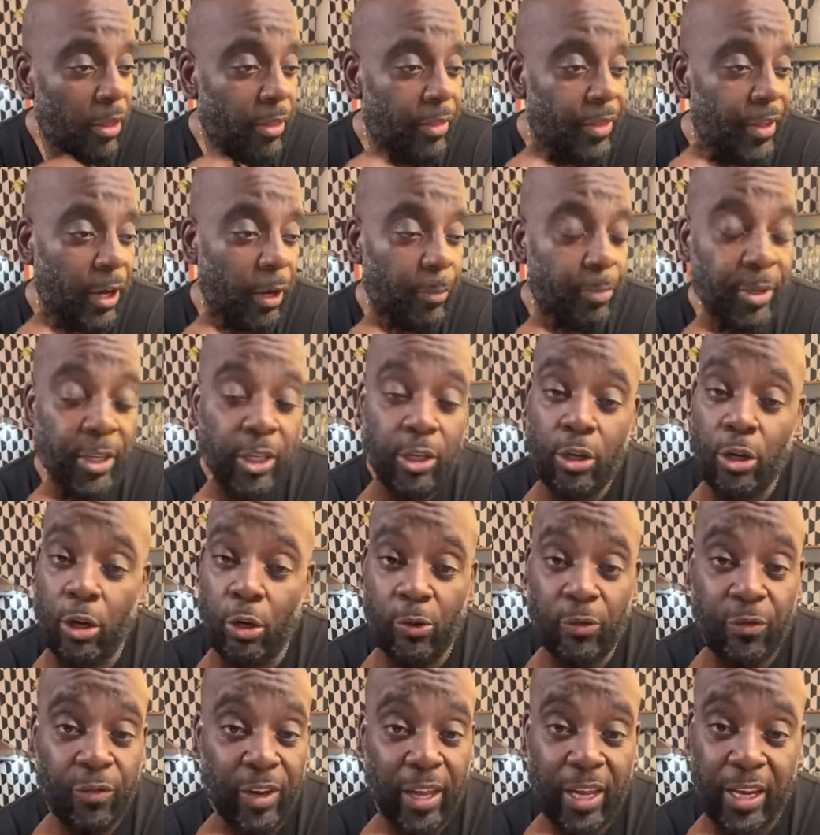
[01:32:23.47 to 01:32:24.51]
there'll be
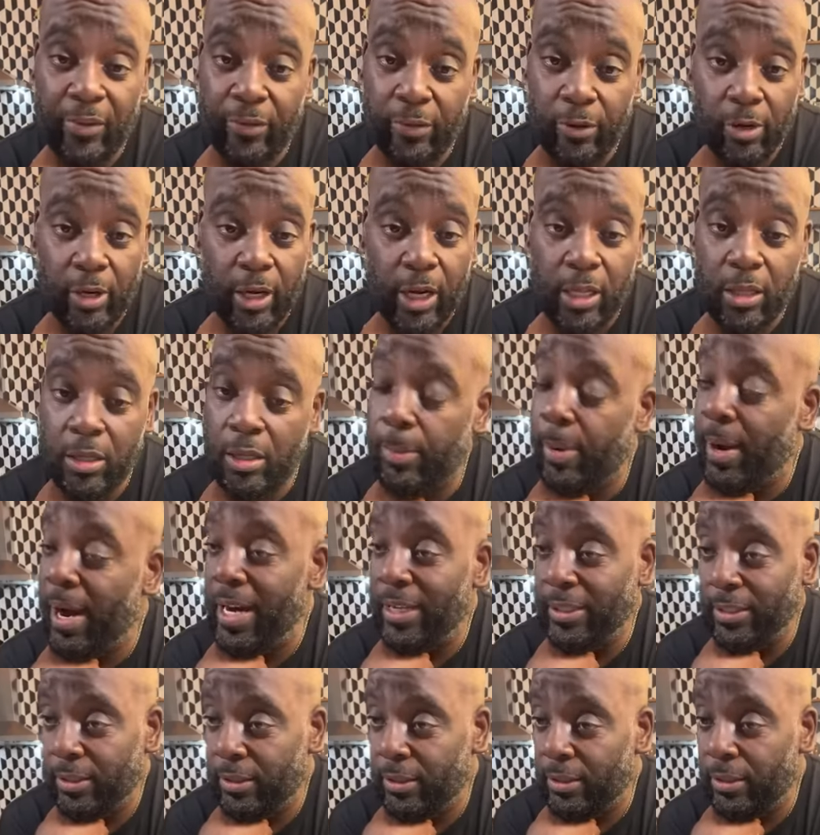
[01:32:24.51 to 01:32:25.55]
no flavor in the
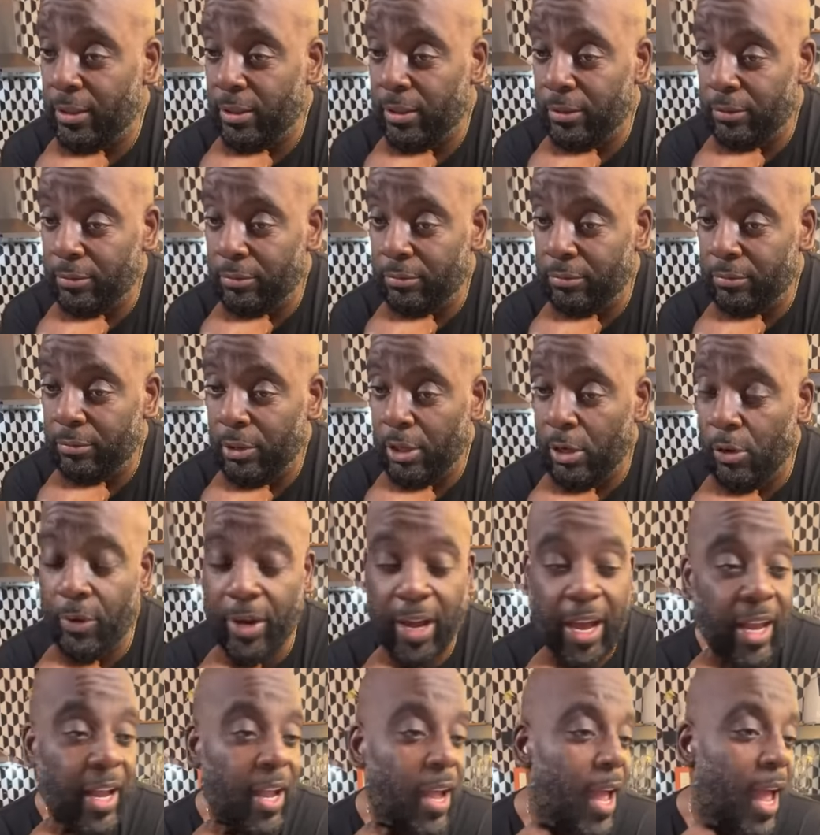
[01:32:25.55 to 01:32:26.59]
pasta,
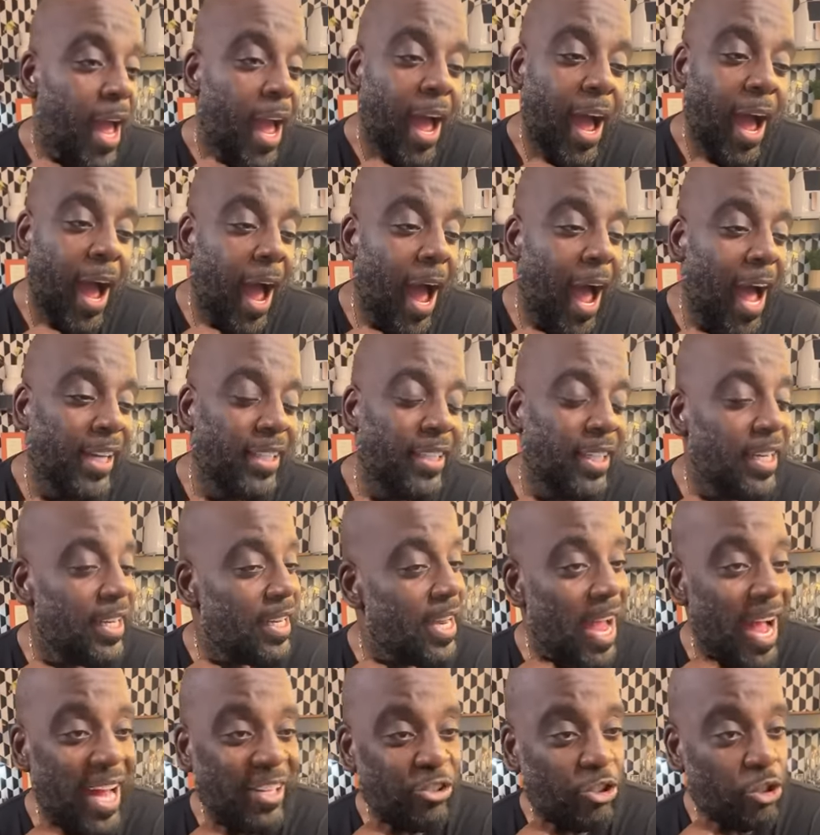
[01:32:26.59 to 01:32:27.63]
okay? I did
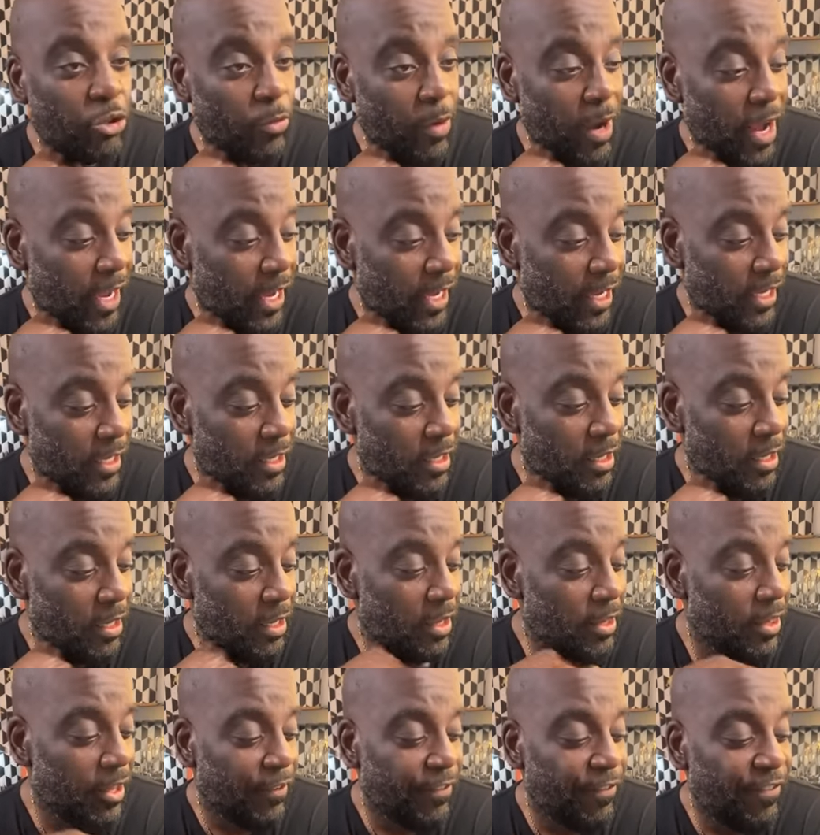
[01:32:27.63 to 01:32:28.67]
not drain
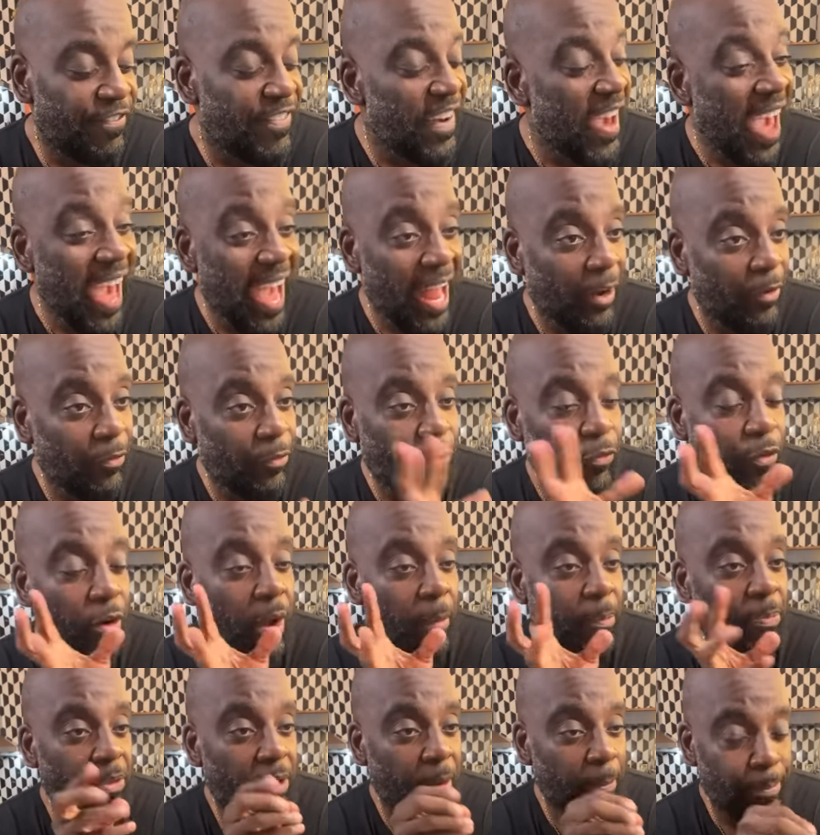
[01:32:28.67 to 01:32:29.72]
the fat
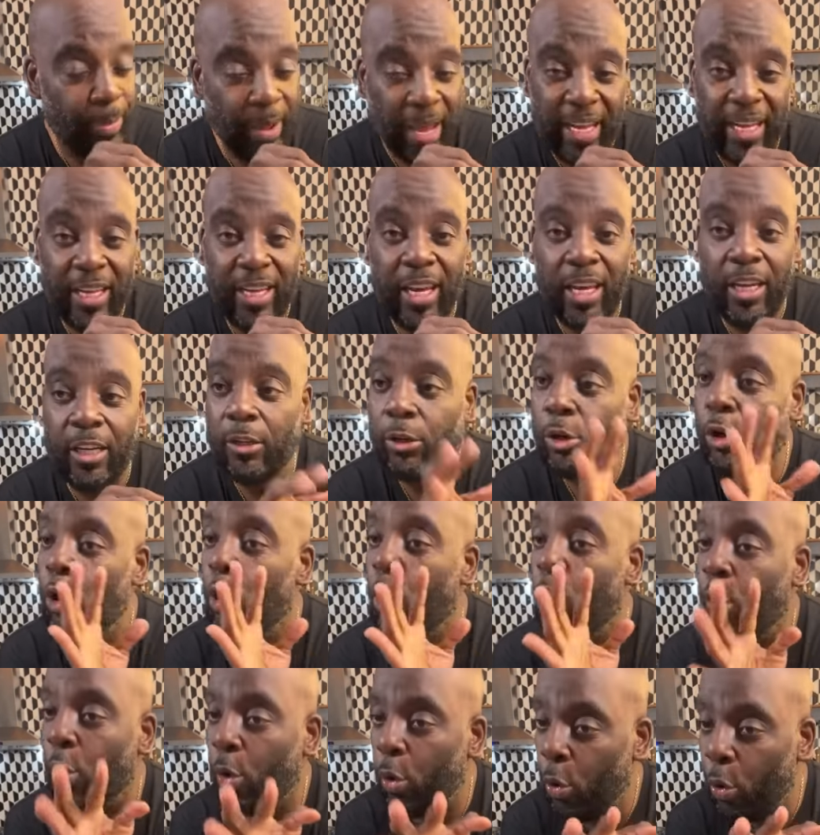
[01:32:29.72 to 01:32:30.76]
from the bacon
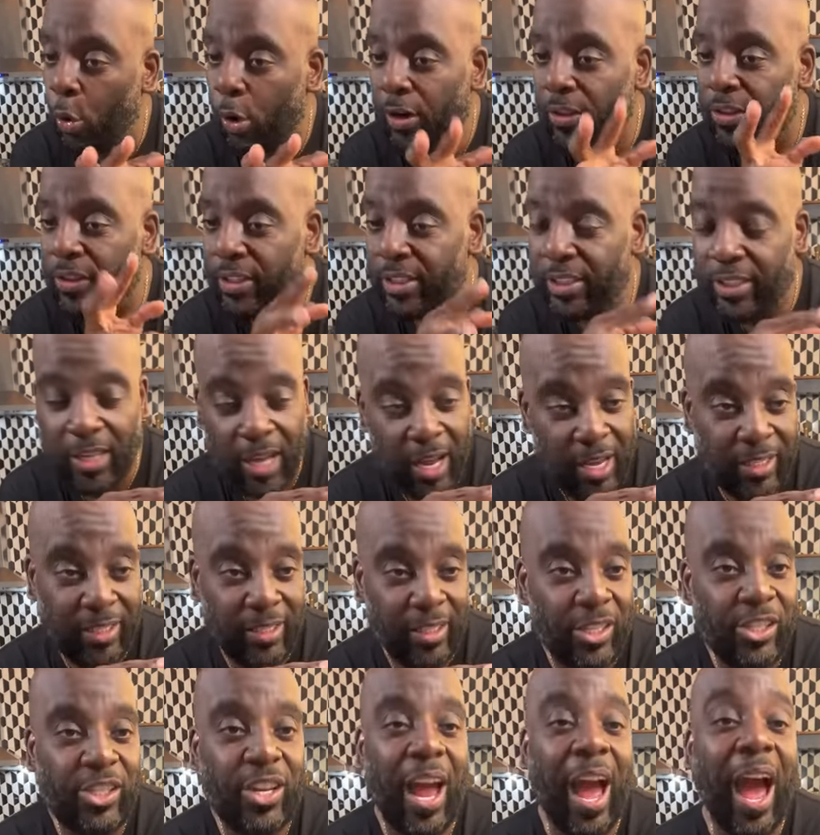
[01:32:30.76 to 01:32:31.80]
or the
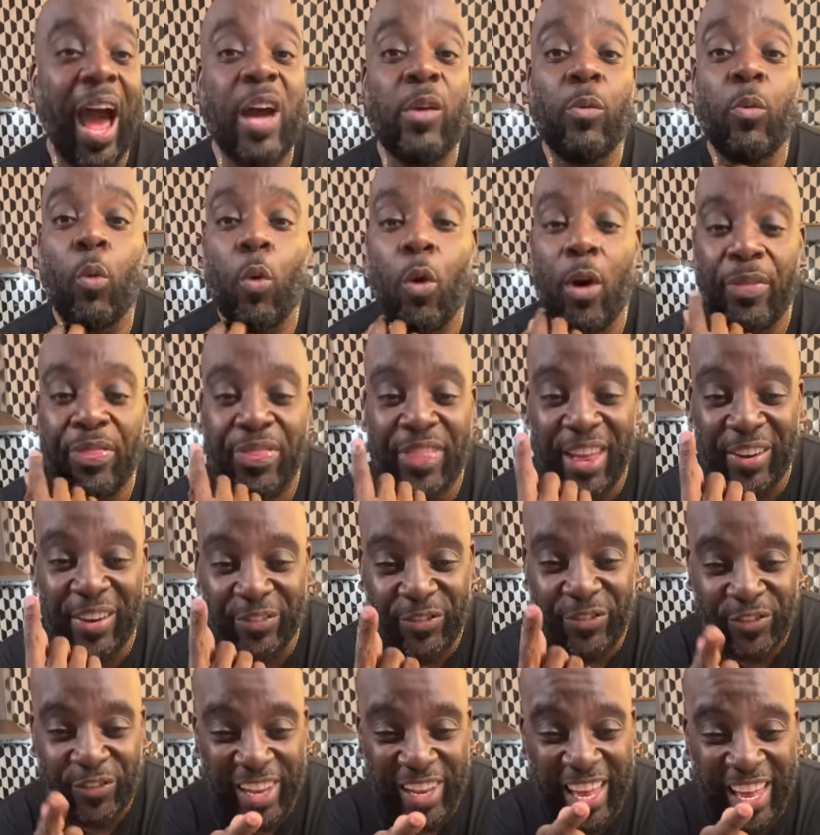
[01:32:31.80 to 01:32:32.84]
sausage. I want that
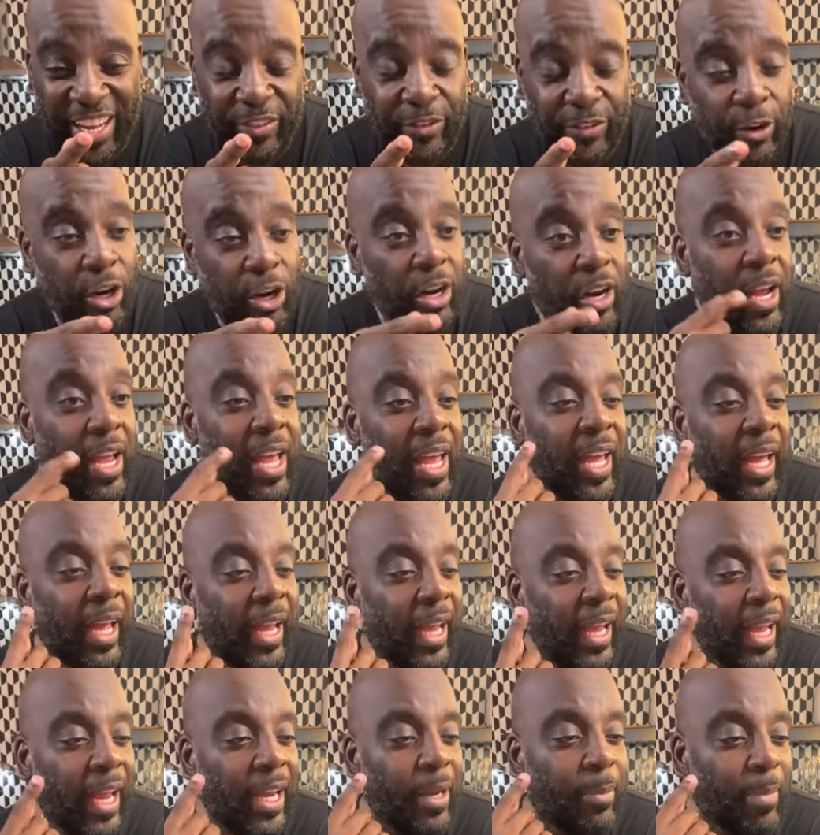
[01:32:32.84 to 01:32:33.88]
flavor
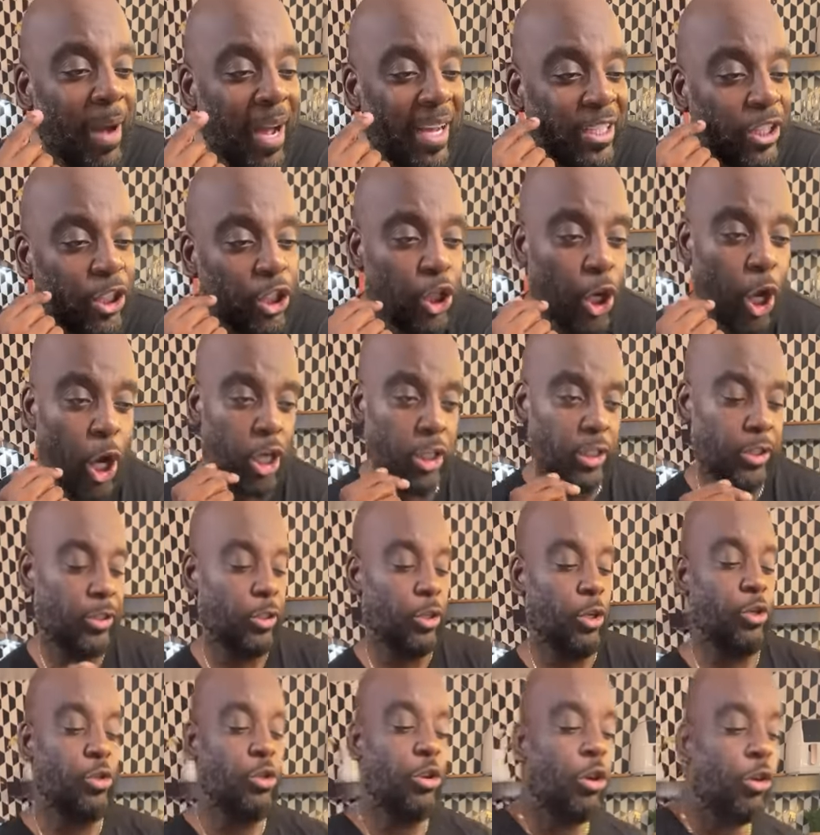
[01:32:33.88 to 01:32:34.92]
in my sauce.
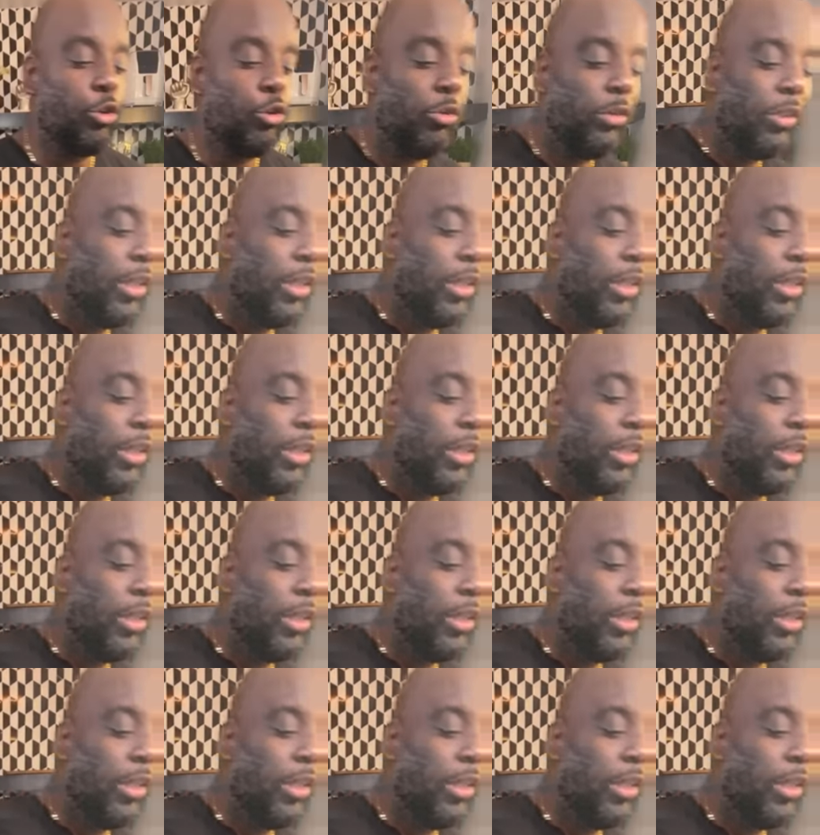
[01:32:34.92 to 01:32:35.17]
So you know, you